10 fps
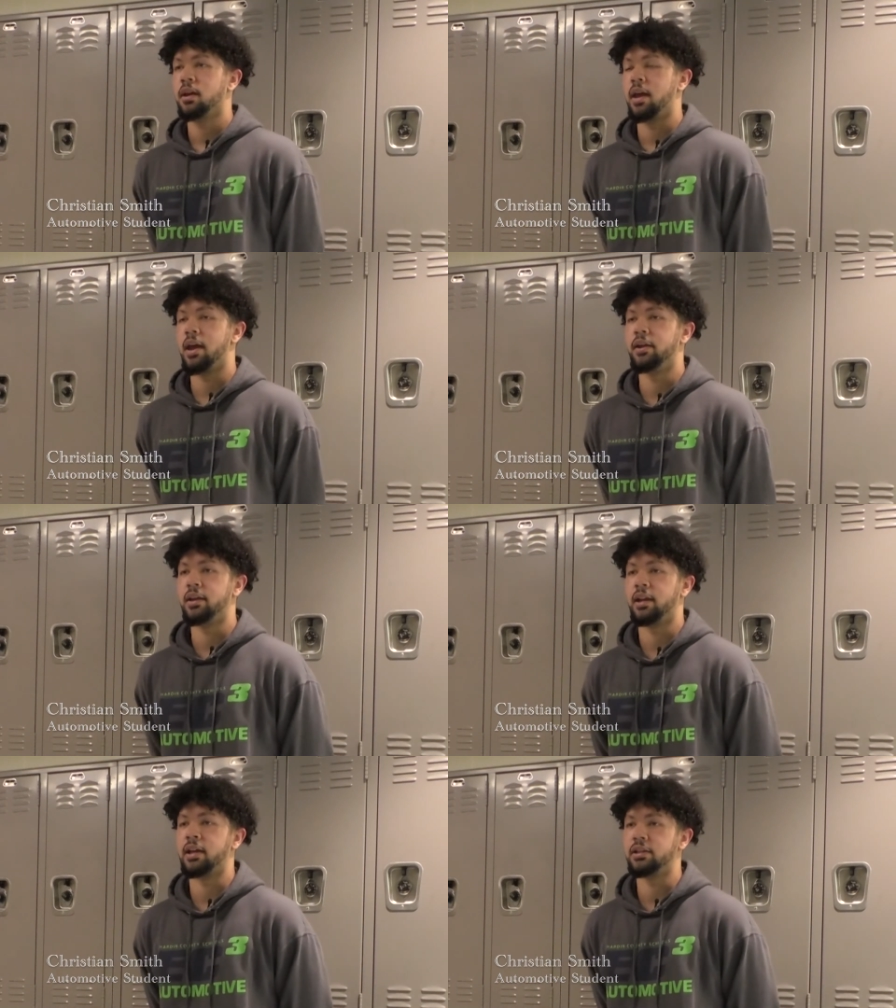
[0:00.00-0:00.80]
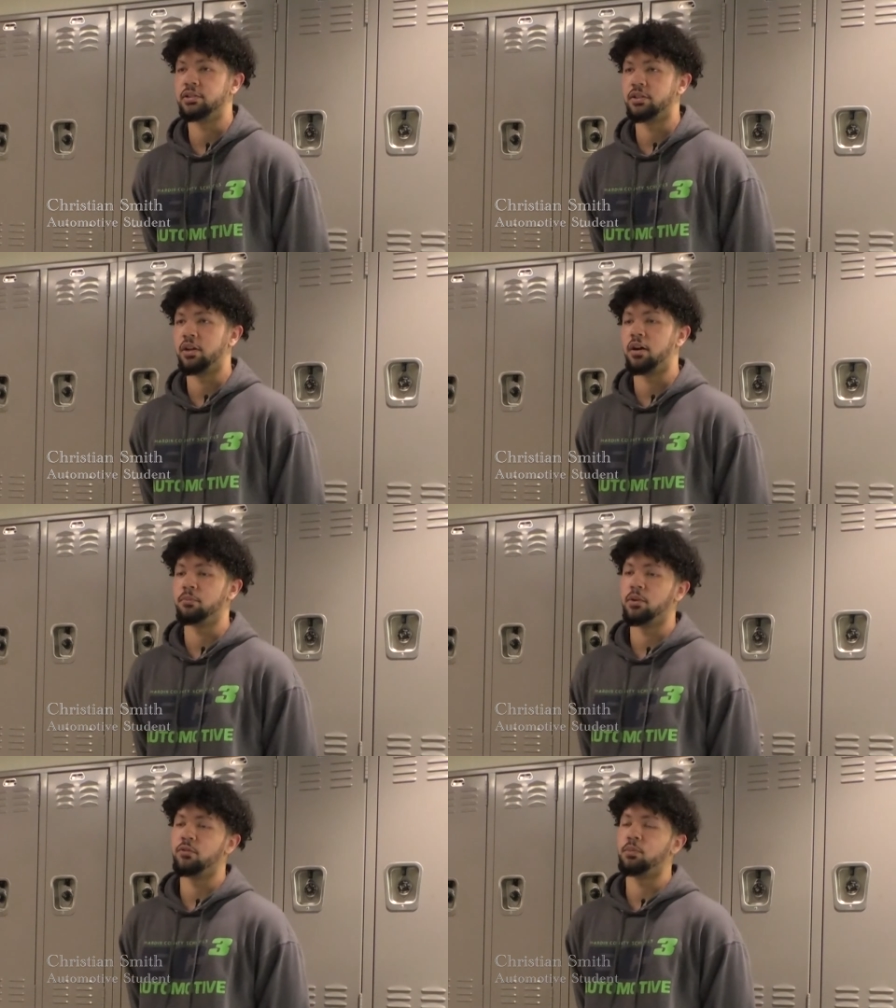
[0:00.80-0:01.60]
and dedication to the
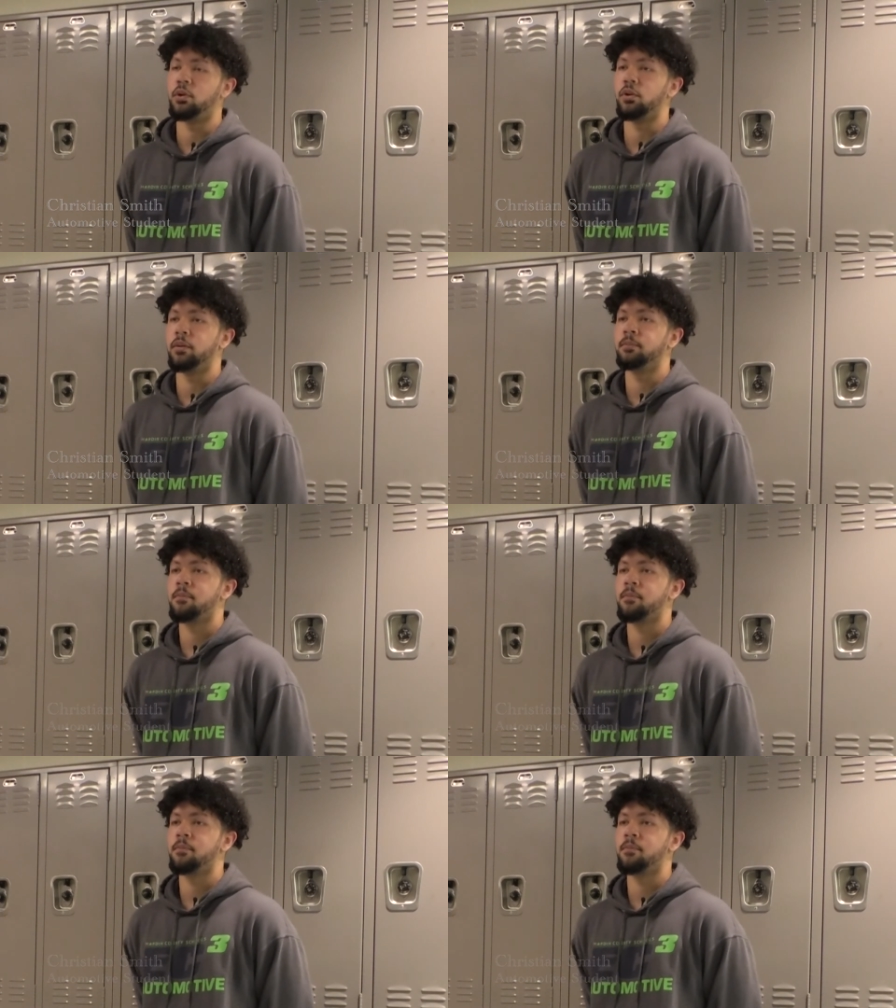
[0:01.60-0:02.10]
automotive program.